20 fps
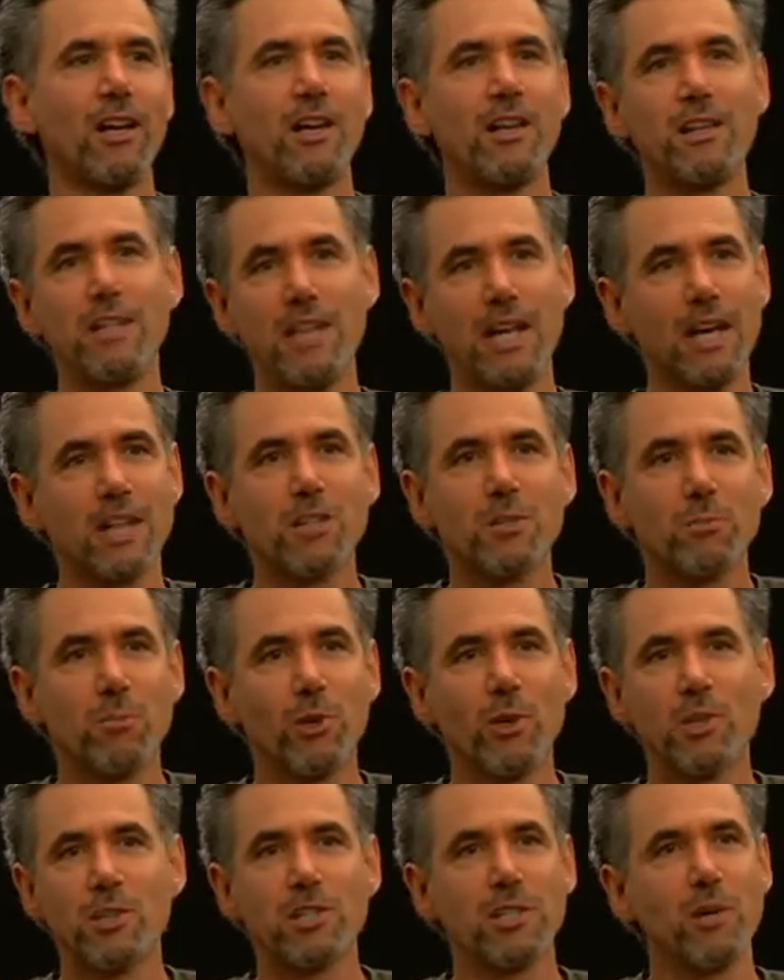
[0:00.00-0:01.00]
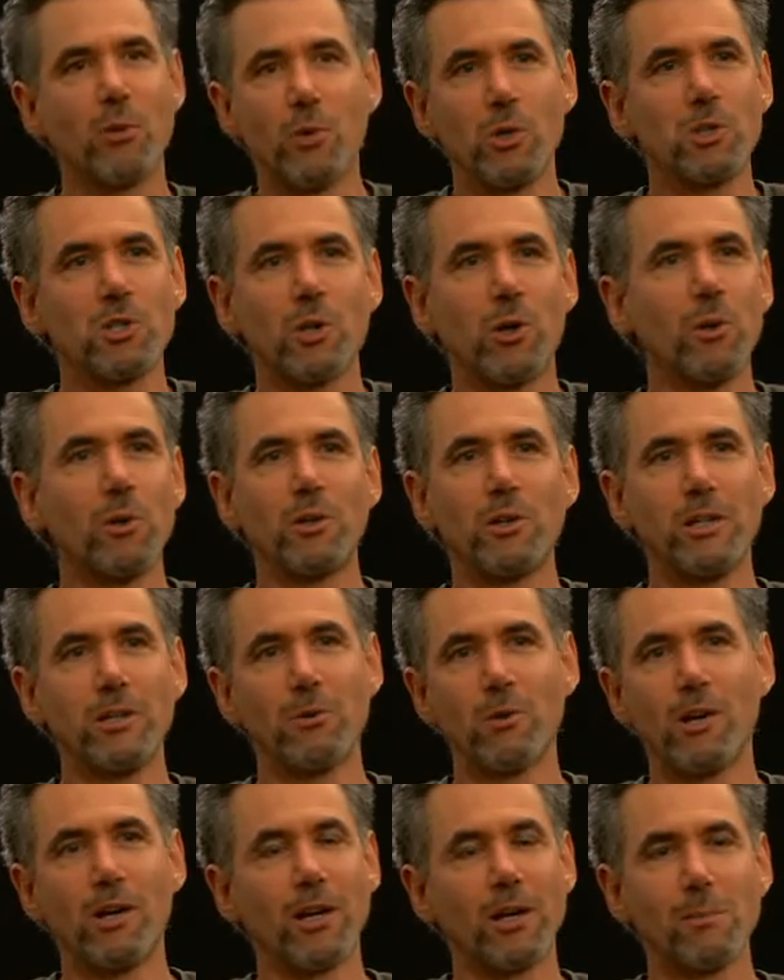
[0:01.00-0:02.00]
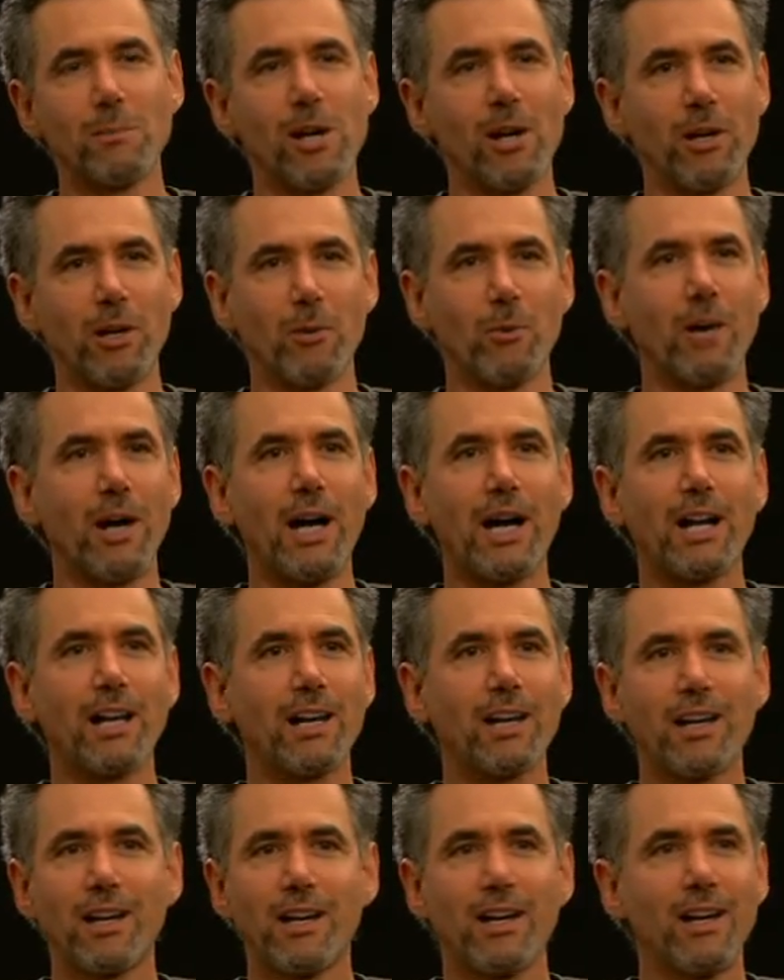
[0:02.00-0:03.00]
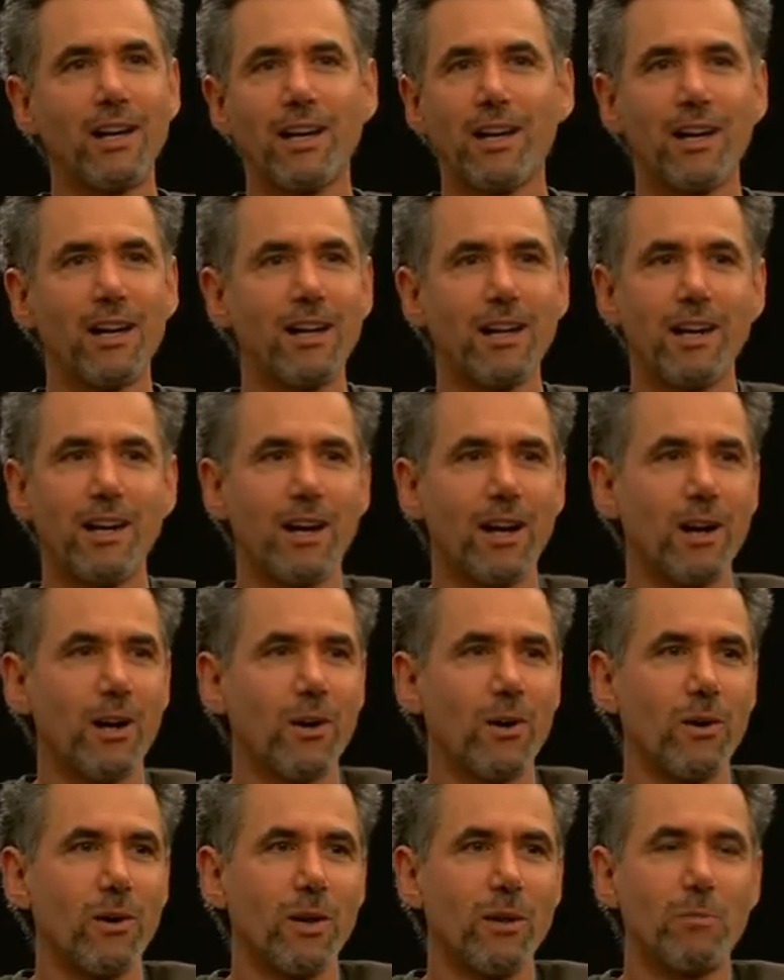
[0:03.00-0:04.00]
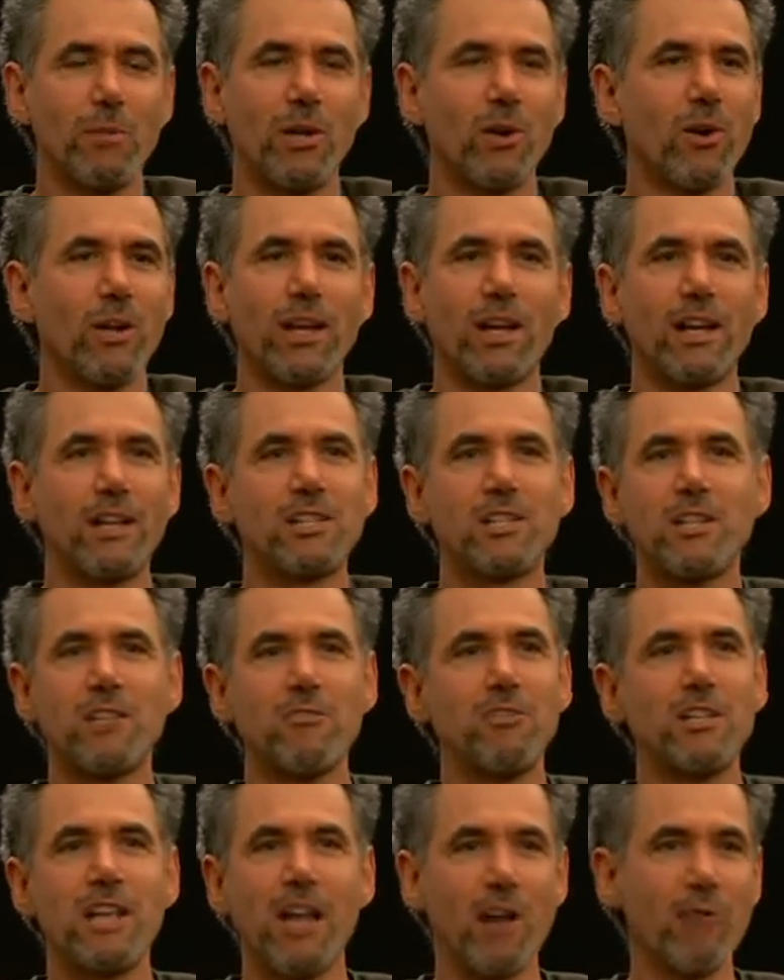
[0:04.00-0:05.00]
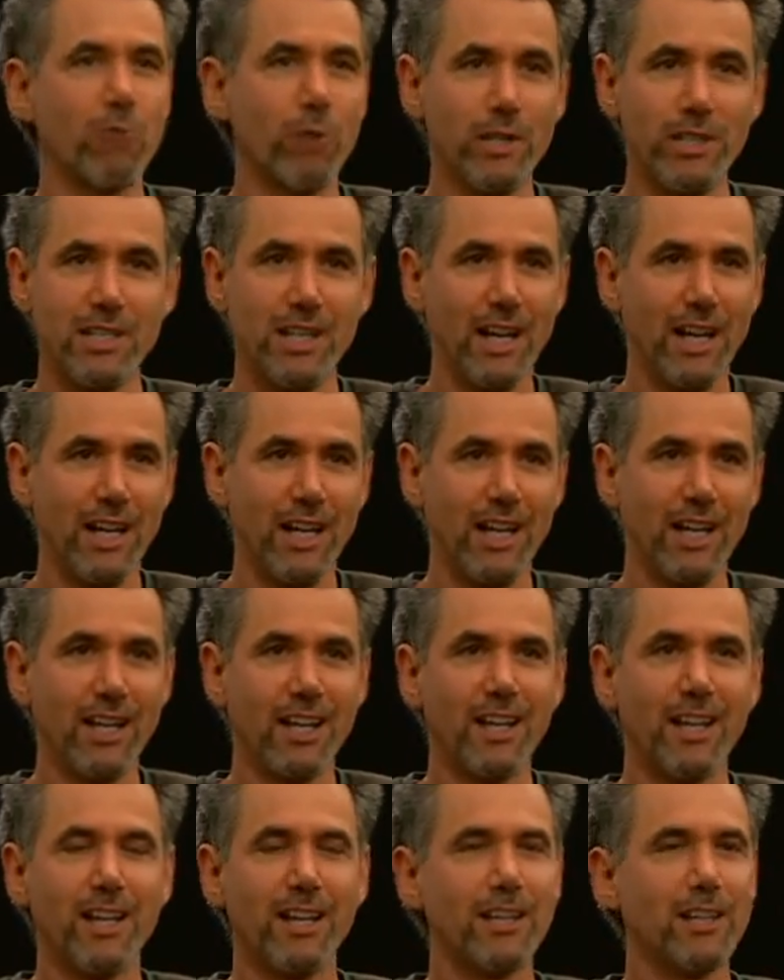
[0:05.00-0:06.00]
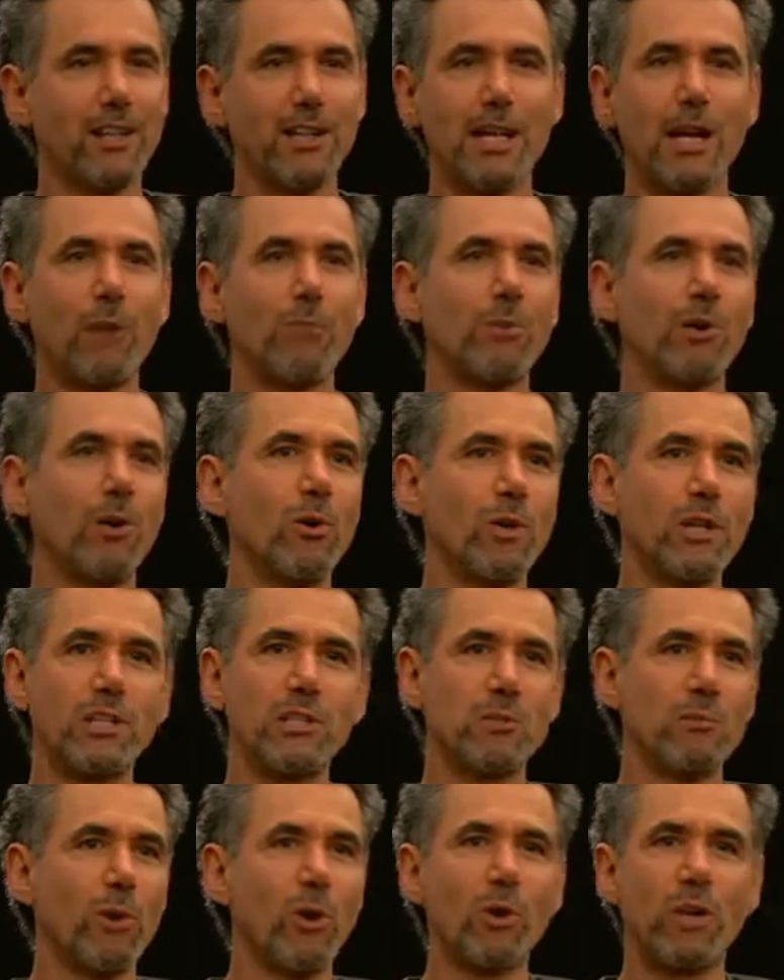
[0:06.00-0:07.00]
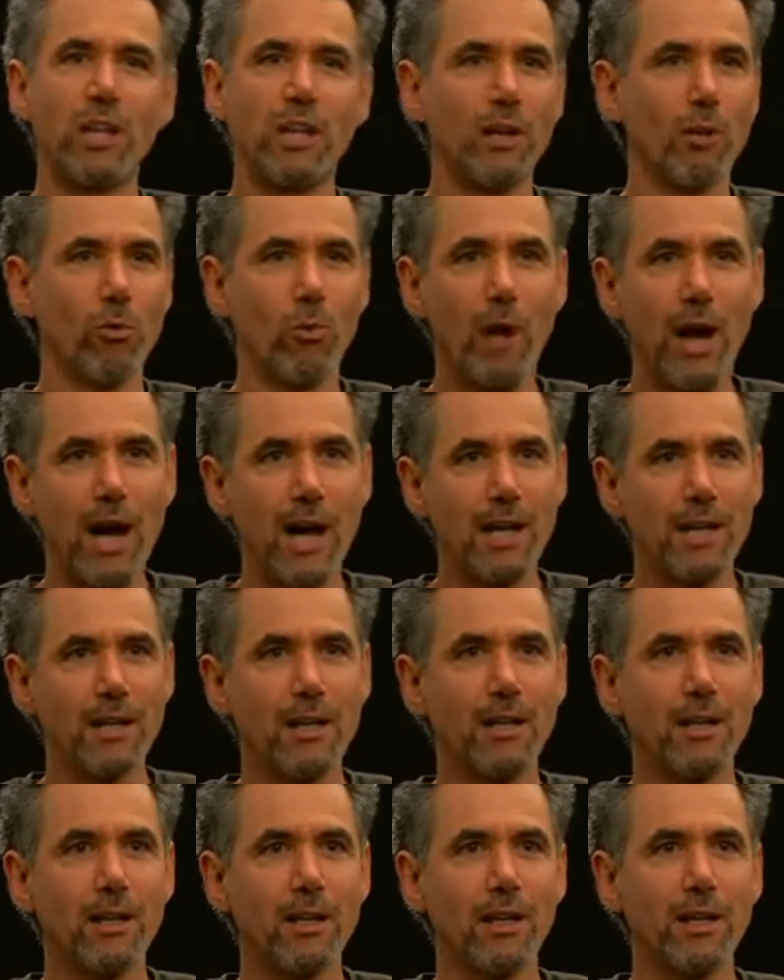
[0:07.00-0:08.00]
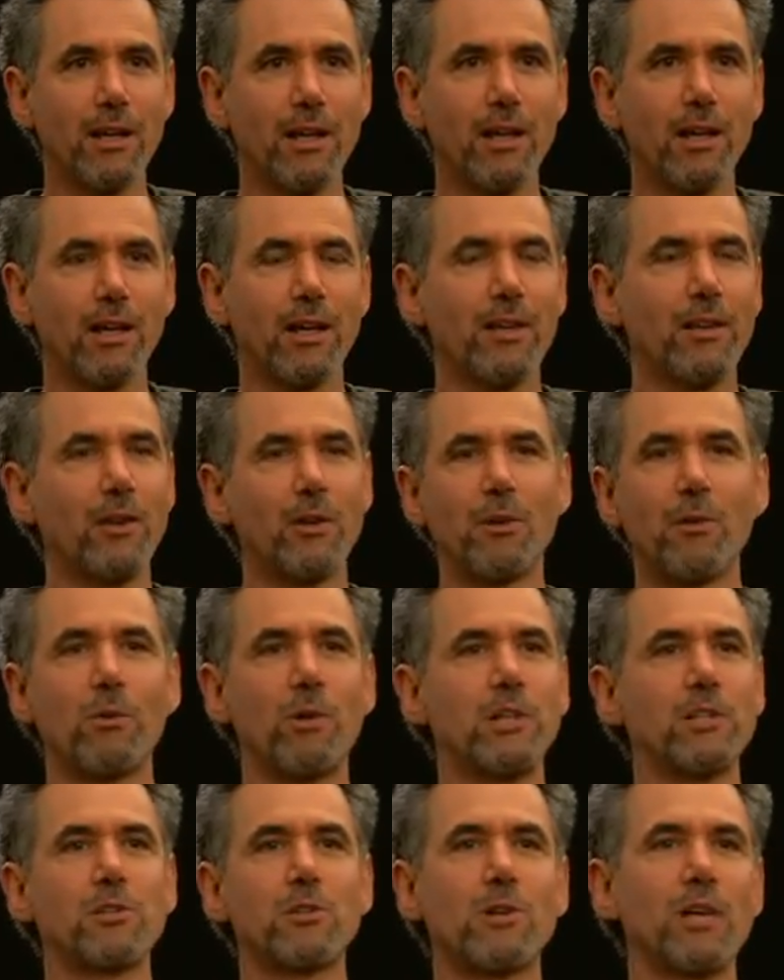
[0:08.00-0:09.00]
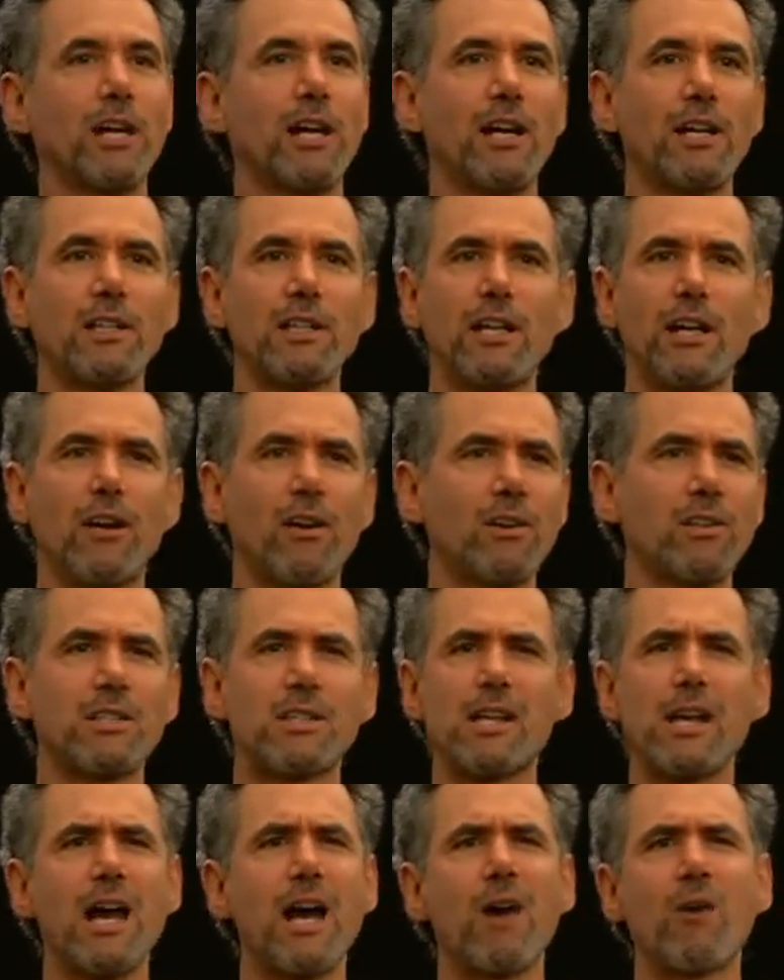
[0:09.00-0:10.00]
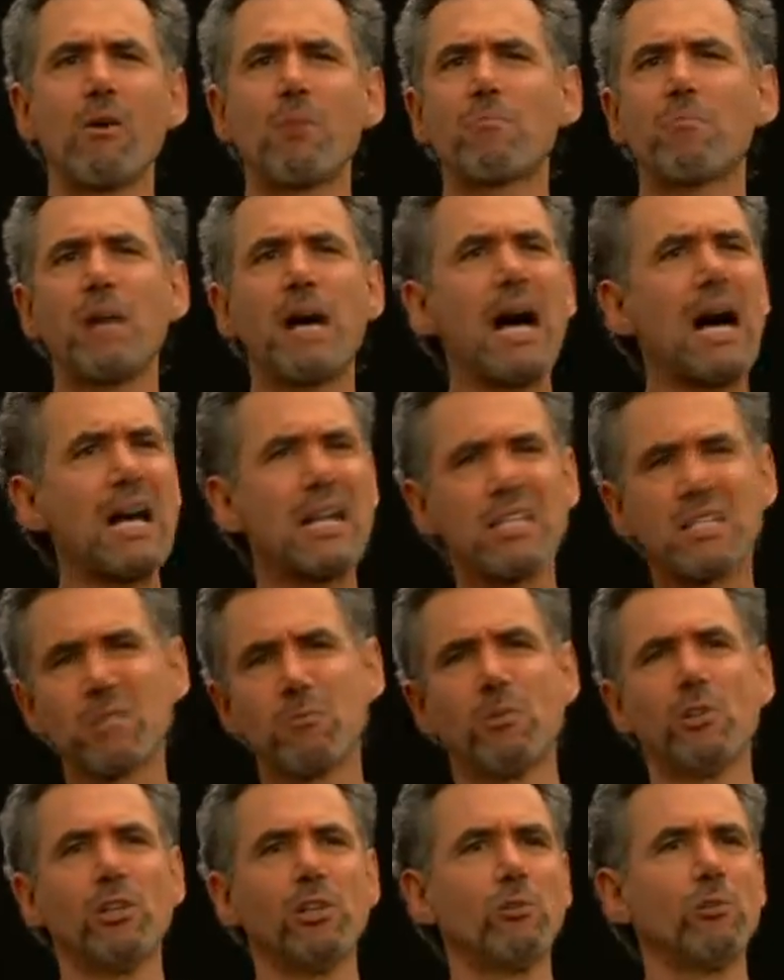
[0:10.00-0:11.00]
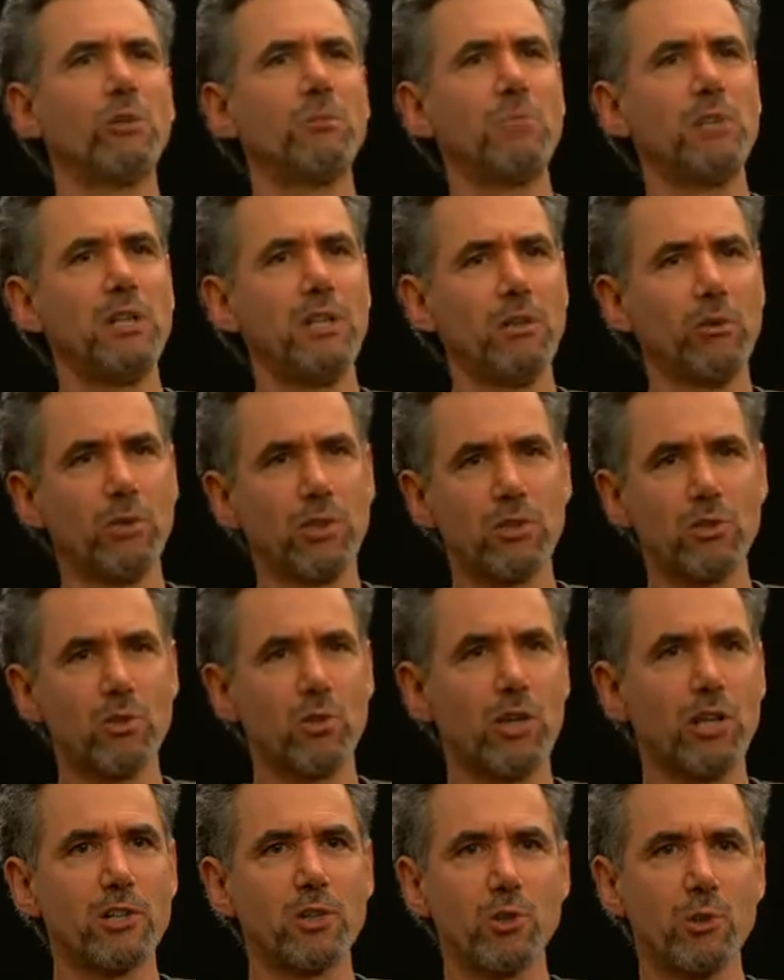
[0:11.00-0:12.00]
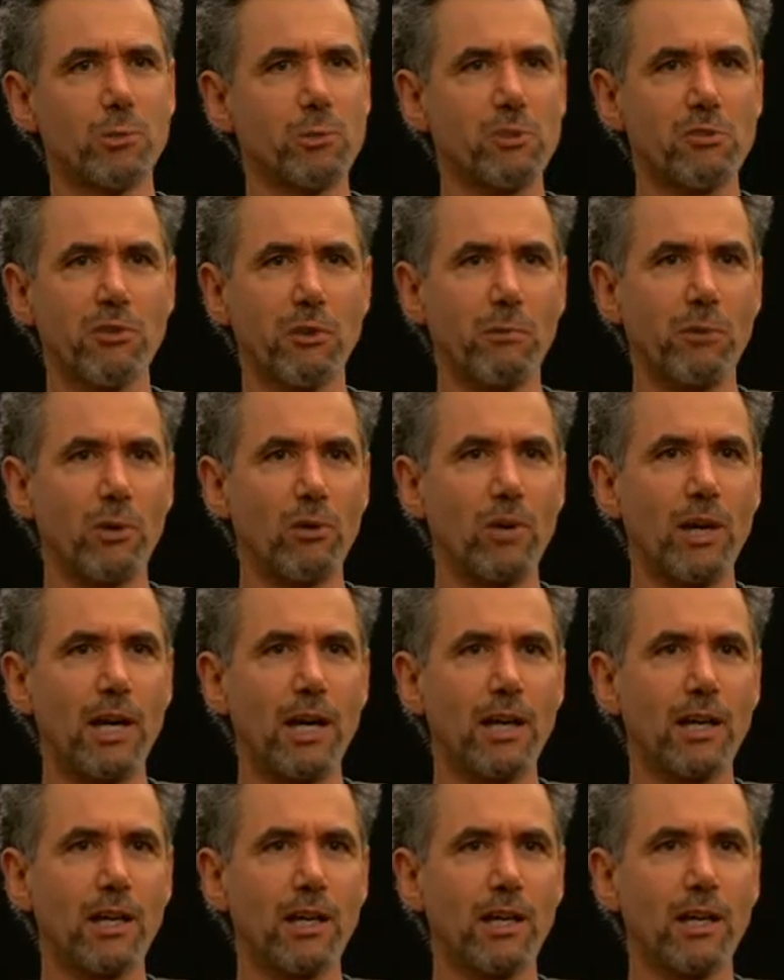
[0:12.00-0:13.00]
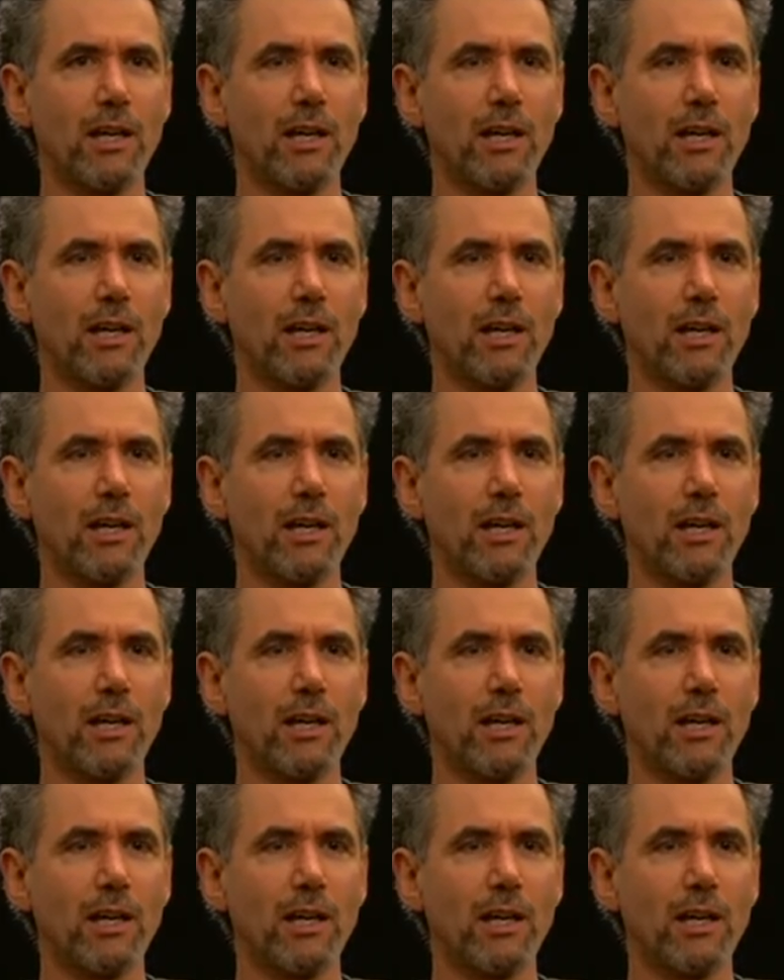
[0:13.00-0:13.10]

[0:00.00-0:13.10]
the experts that were totally wrong about Iraq are appearing on TV every day. They're now blowing smoke at Iran. They're the ones who get on the air and say how impossible it would be to withdraw troops from Iraq.